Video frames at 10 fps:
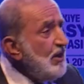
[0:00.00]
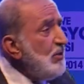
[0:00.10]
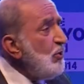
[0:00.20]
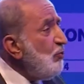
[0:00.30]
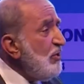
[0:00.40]

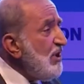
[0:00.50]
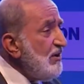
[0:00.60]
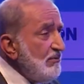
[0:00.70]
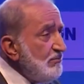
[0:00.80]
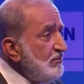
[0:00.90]
there were
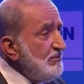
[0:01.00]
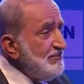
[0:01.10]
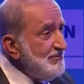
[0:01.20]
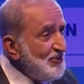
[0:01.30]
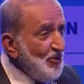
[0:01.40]
women,
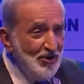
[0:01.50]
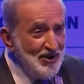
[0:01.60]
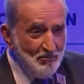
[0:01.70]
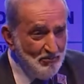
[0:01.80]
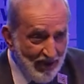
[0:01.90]
not
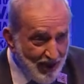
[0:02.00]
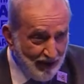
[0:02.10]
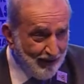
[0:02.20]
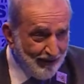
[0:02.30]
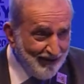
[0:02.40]
only
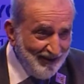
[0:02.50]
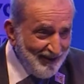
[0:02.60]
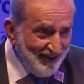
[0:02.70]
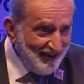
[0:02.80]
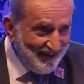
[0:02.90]
men.
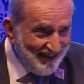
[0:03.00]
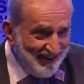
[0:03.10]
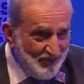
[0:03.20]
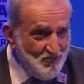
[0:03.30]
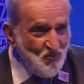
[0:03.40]

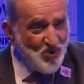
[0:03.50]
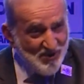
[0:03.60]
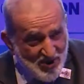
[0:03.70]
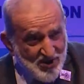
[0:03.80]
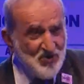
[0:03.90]

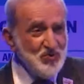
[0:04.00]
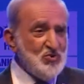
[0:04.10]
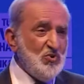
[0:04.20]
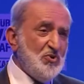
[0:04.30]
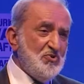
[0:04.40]
Women
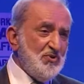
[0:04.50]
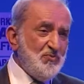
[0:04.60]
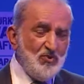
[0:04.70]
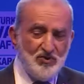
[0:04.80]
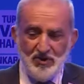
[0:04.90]
used to
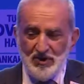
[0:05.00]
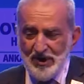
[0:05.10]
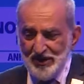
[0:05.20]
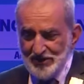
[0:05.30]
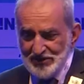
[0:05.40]
contribute.
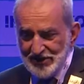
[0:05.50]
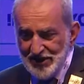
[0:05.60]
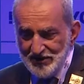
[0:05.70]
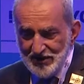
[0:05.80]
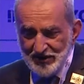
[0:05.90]
Like this
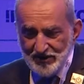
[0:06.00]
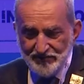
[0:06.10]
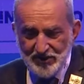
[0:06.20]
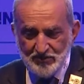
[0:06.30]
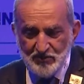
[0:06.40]
lady here,
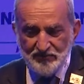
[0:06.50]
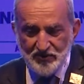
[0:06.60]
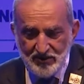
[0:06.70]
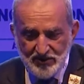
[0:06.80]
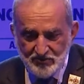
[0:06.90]
Fatima
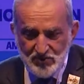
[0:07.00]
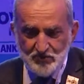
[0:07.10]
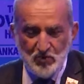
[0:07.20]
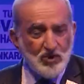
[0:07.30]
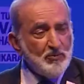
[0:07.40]
Al-Fihri, that we spoke